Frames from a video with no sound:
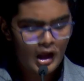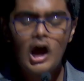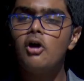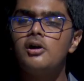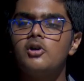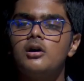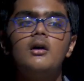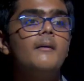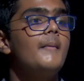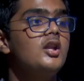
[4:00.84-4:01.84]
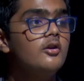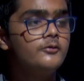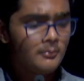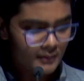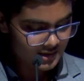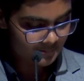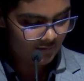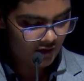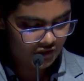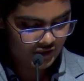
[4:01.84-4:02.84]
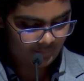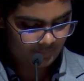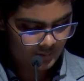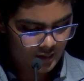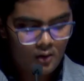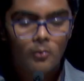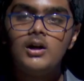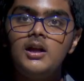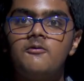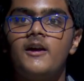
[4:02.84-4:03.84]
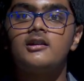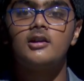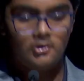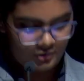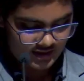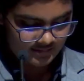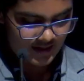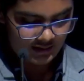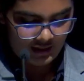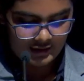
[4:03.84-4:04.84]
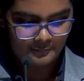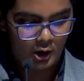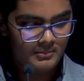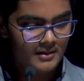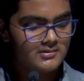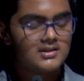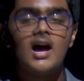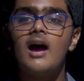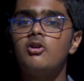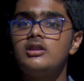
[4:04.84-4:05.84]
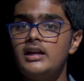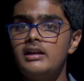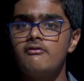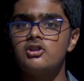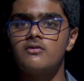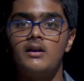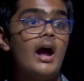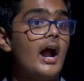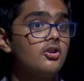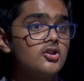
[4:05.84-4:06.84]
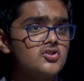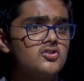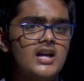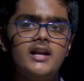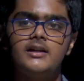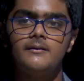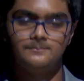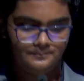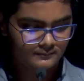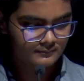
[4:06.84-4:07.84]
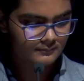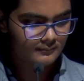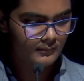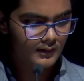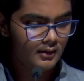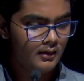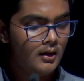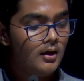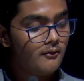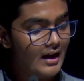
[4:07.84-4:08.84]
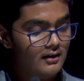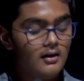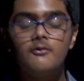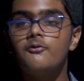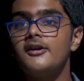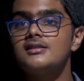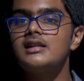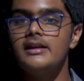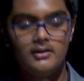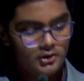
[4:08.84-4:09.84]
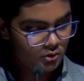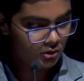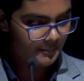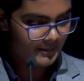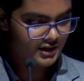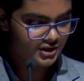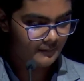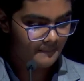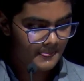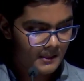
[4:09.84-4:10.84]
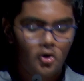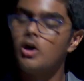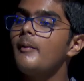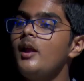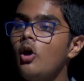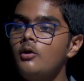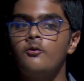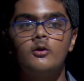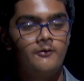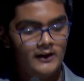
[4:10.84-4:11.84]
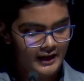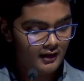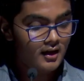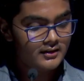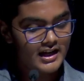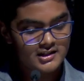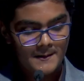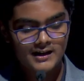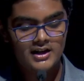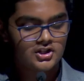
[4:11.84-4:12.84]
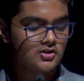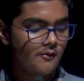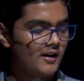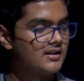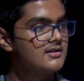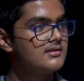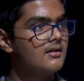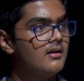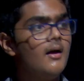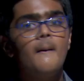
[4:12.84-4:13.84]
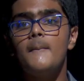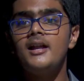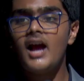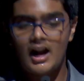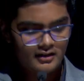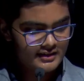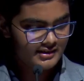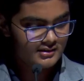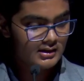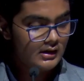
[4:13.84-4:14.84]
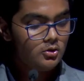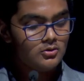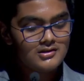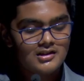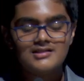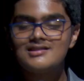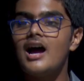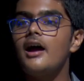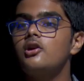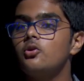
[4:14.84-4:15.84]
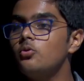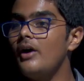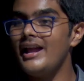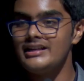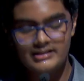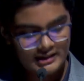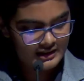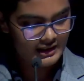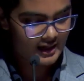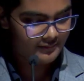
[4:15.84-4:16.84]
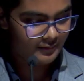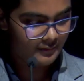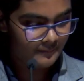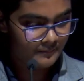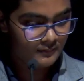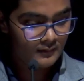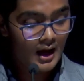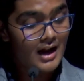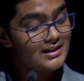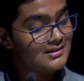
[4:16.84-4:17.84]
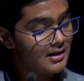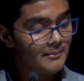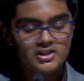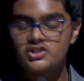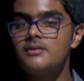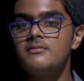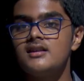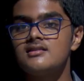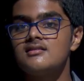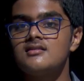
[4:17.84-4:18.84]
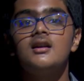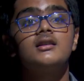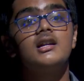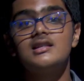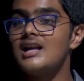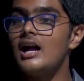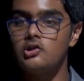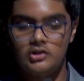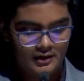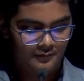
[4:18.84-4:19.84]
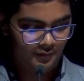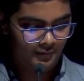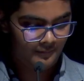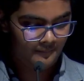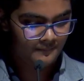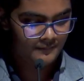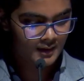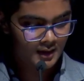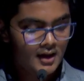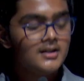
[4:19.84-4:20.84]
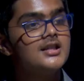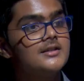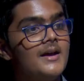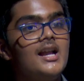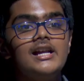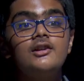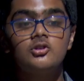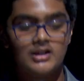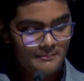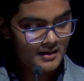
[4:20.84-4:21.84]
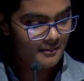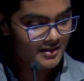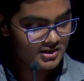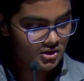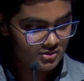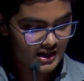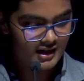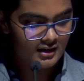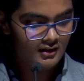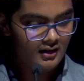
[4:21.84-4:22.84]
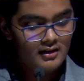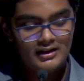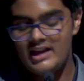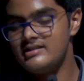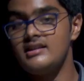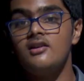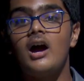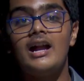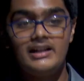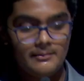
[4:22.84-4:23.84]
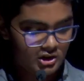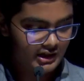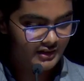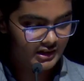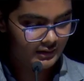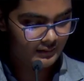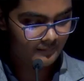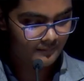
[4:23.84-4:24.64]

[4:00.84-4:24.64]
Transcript: However, many of you must be wondering, what effect do these mental health problems have on the individual and on the society? Well, firstly, due to depression, or by not fulfilling the expectations of others, many adolescents lose the desire to do anything in life, and in some extreme cases, the desire to live. This may lead to them becoming suicidal, lazy, and demotivated.